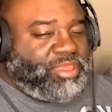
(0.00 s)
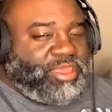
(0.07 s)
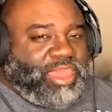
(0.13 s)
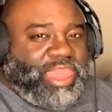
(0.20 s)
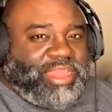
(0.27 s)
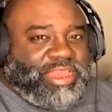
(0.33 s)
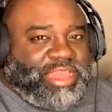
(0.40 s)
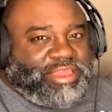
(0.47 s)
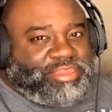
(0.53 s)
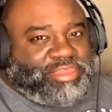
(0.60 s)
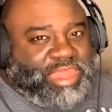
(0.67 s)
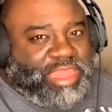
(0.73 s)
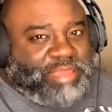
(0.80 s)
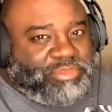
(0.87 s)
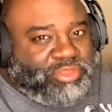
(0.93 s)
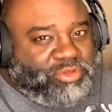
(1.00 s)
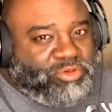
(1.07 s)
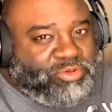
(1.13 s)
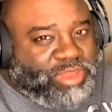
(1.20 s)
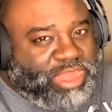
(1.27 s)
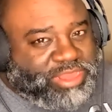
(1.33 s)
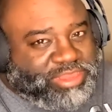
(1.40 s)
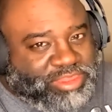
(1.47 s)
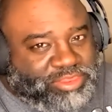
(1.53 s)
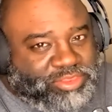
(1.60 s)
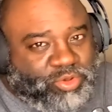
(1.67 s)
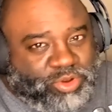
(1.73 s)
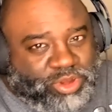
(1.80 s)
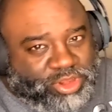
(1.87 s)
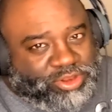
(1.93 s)
Ain't that the same dude who locked his
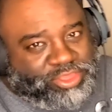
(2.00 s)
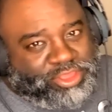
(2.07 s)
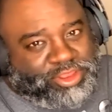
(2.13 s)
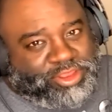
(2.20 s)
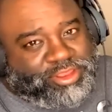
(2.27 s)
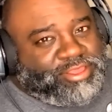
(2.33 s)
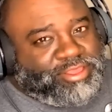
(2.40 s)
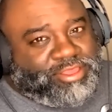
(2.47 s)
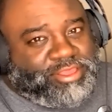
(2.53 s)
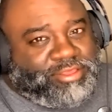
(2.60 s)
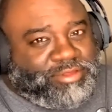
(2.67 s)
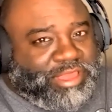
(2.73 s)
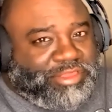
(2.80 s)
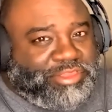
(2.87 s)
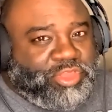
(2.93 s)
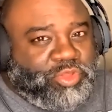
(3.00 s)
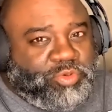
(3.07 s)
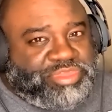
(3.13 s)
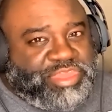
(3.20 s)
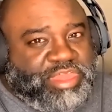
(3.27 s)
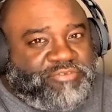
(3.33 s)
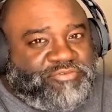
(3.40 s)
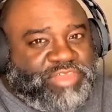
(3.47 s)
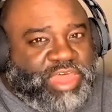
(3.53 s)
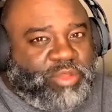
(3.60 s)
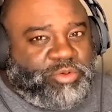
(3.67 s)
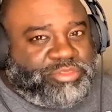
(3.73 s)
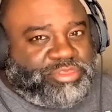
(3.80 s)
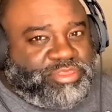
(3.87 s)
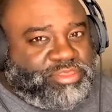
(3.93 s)
door earlier? Because the dude was selling
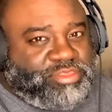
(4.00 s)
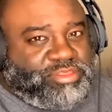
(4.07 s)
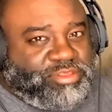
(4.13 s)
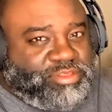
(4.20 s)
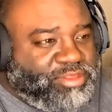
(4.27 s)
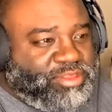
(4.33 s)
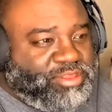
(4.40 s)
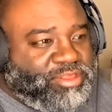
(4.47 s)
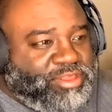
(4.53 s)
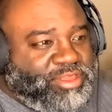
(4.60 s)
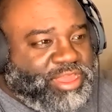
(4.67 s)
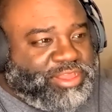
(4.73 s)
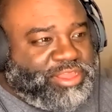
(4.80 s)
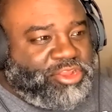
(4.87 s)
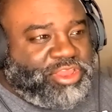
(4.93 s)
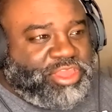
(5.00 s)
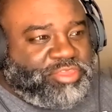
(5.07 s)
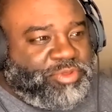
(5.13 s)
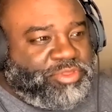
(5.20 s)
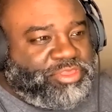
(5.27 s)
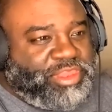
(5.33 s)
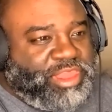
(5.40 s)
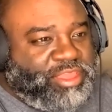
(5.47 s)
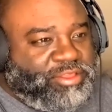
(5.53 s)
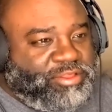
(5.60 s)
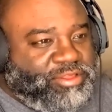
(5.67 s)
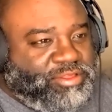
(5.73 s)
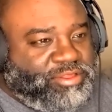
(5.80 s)
flowers? It turned his music down?